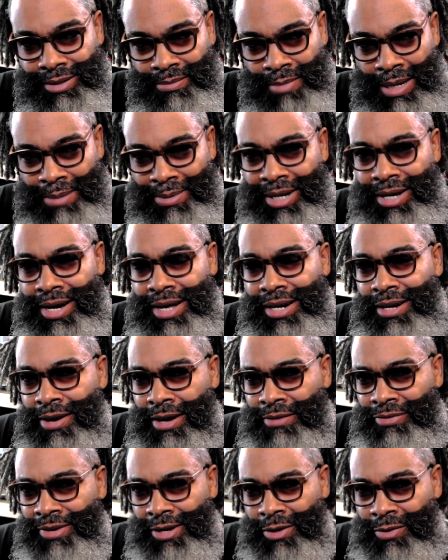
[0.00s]
maybe cut it
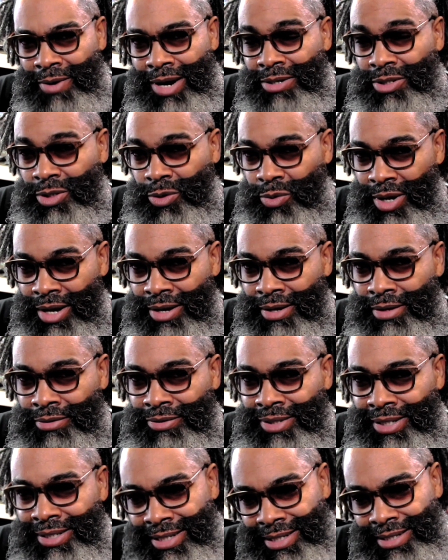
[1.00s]
off at around
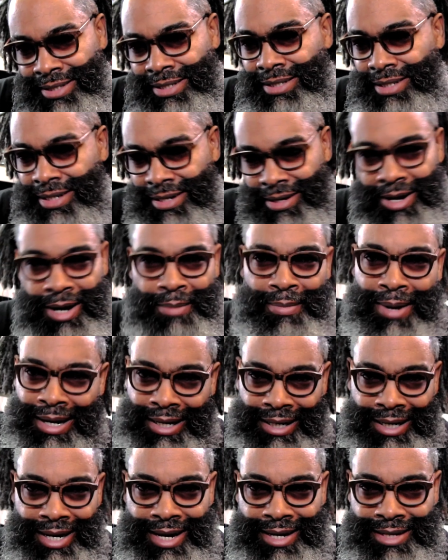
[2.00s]
12, and then just cut off my
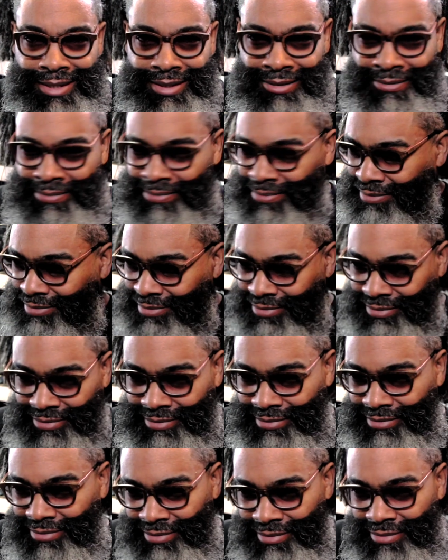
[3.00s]
clients,
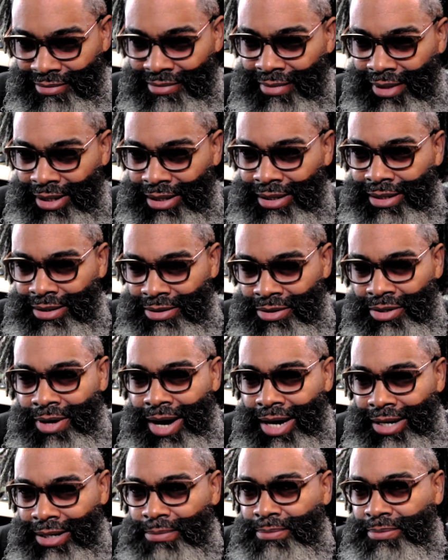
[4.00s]

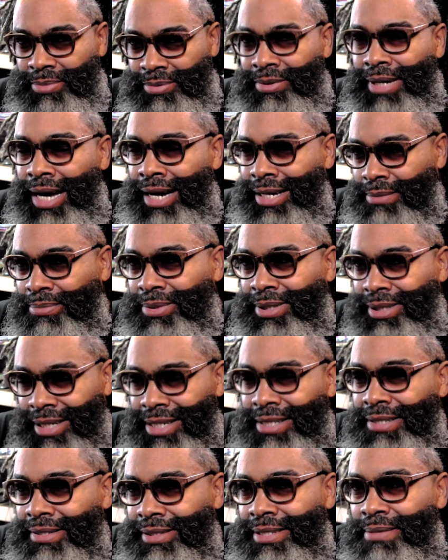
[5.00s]
I could
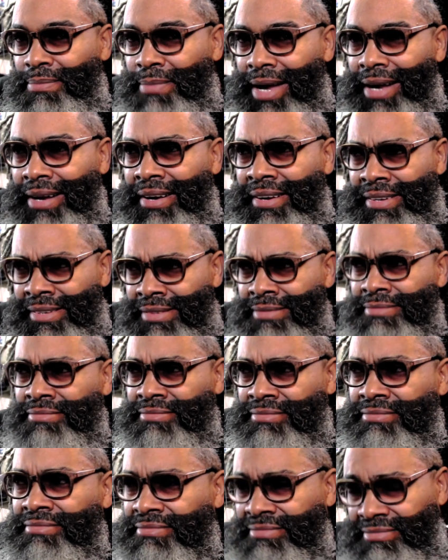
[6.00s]
potentially make
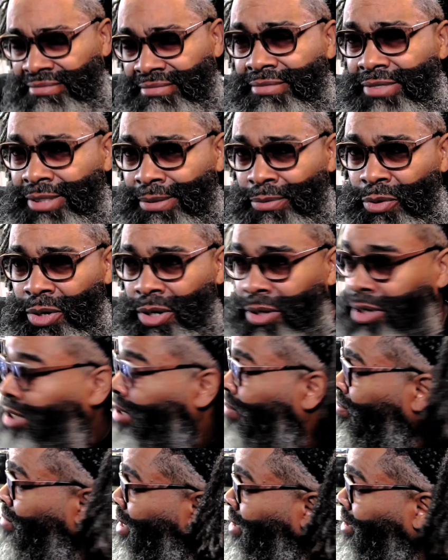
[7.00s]
some real
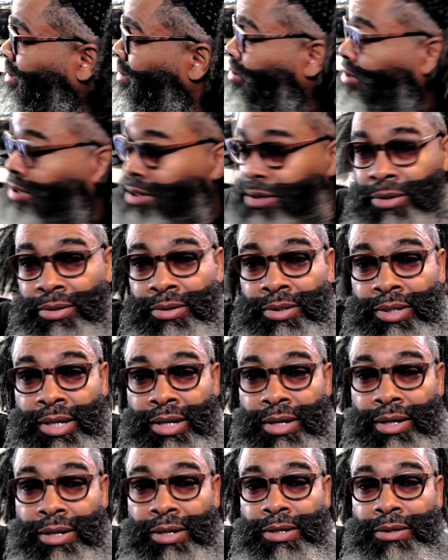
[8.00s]
good money. So
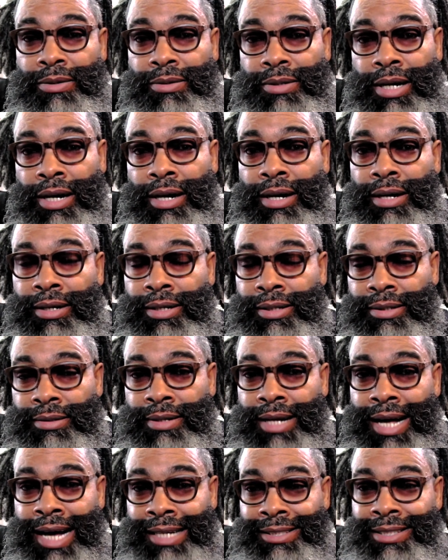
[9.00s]

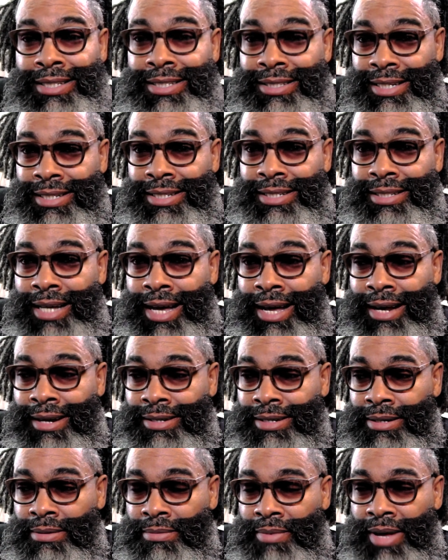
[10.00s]
I suggest that
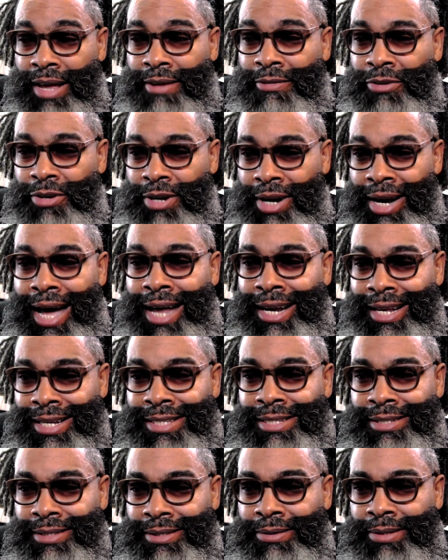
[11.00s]
if you're not
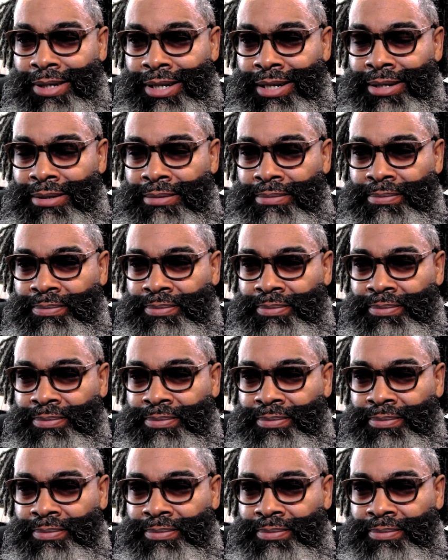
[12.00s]
into